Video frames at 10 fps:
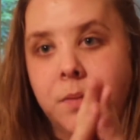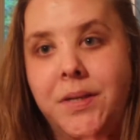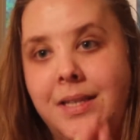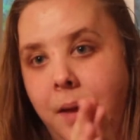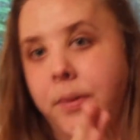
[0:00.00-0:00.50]
to
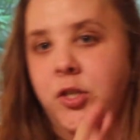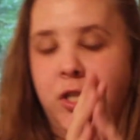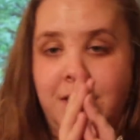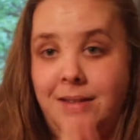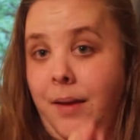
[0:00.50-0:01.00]
be damaged
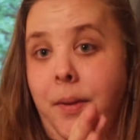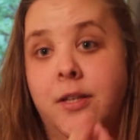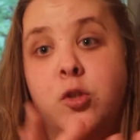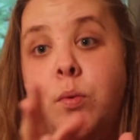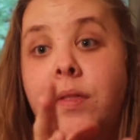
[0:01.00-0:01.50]
is
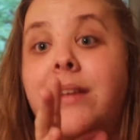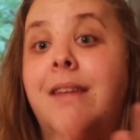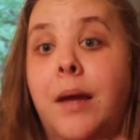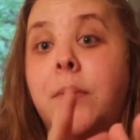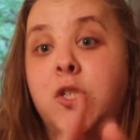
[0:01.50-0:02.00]
damaged, when the
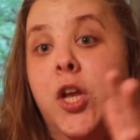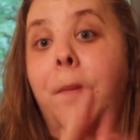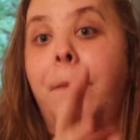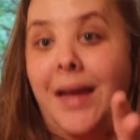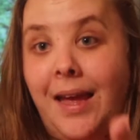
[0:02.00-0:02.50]

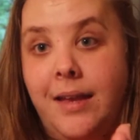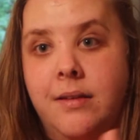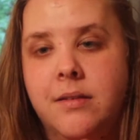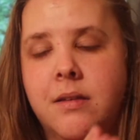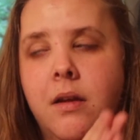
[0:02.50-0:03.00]
damaging
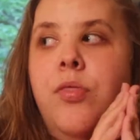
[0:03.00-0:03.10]
begins,